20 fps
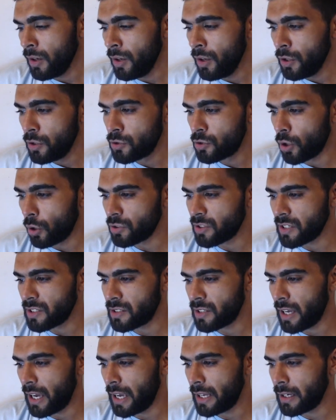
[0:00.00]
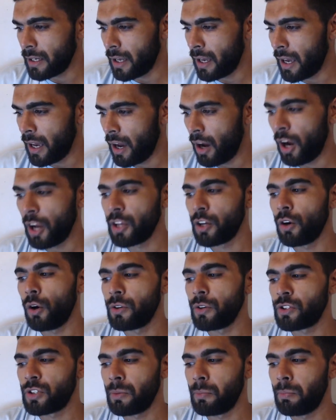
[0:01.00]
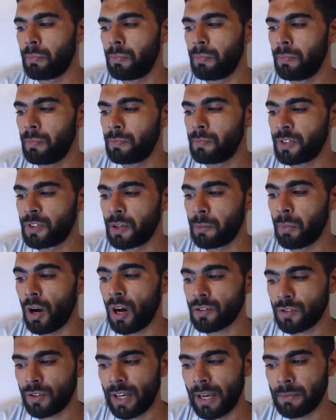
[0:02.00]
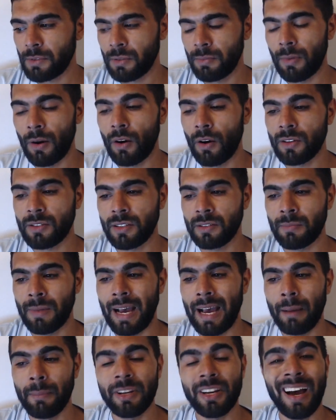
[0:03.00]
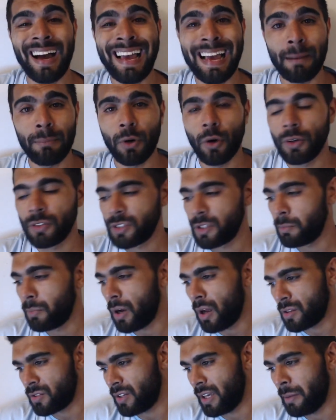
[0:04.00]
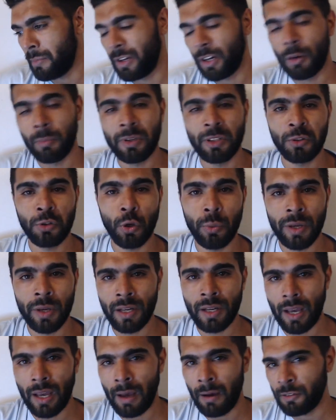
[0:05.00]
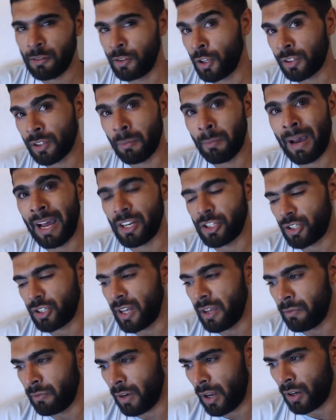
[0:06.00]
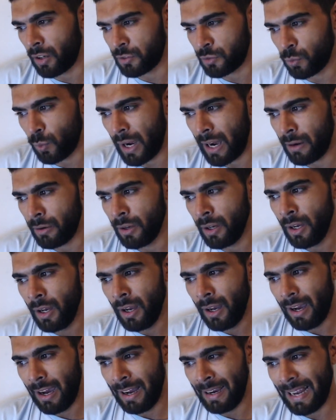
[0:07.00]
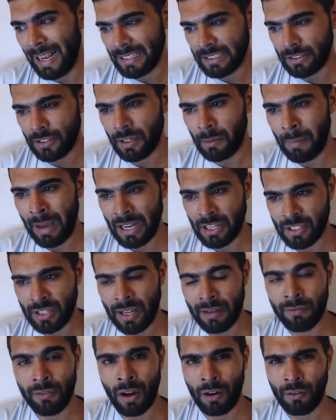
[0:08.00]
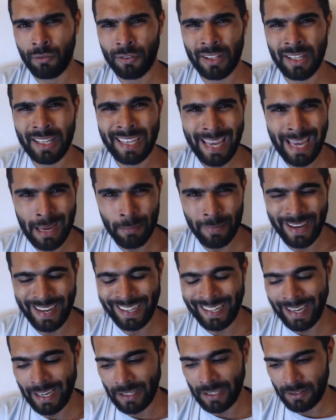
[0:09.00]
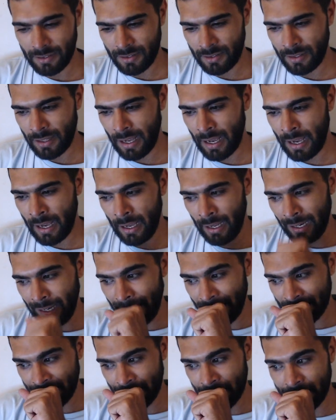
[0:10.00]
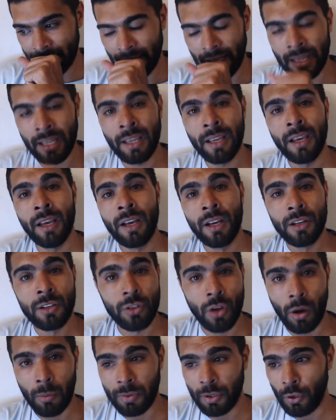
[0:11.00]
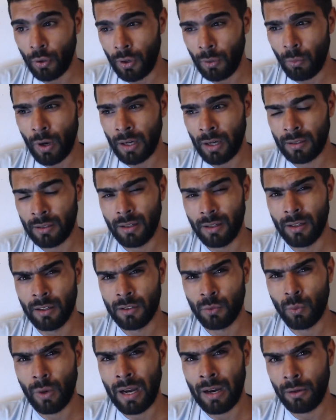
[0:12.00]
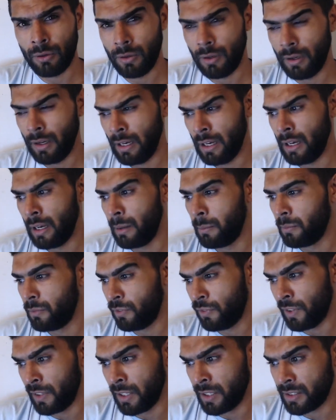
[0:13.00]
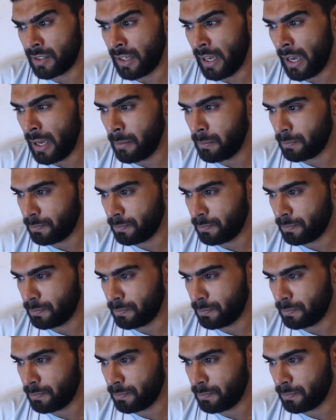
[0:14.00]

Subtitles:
Jose said, are you going to the Basel game tomorrow, says Mohammed. I am going to the Basel game and I'll be doing another match day vlog as well. I last done a match day vlog for the game against Leicester City, so I'll be doing one as well for this game.